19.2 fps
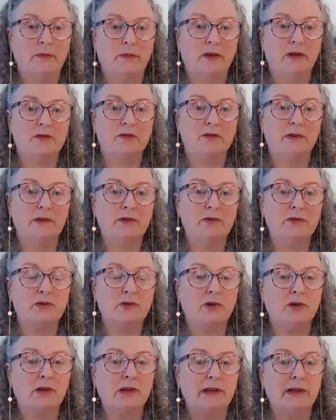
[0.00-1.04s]
Because when you
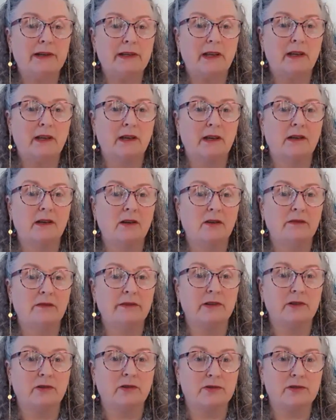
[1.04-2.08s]
start liking and
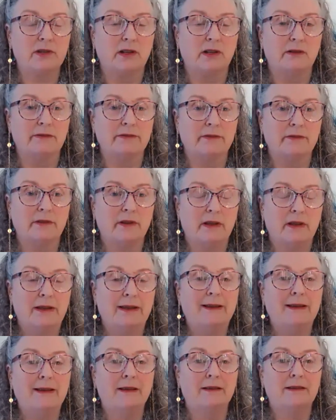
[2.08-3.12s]
loving yourself,
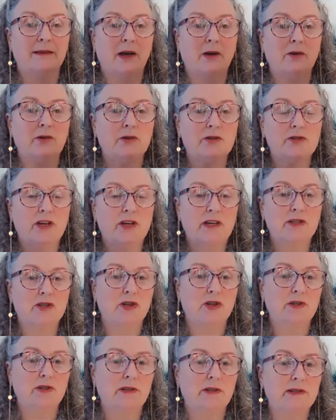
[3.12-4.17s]
now you're
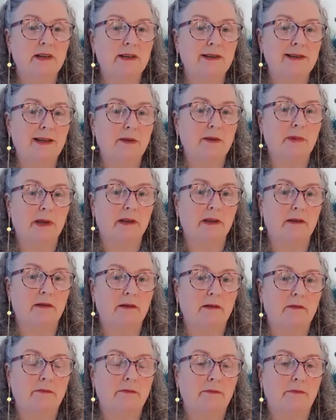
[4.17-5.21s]
changing the dynamic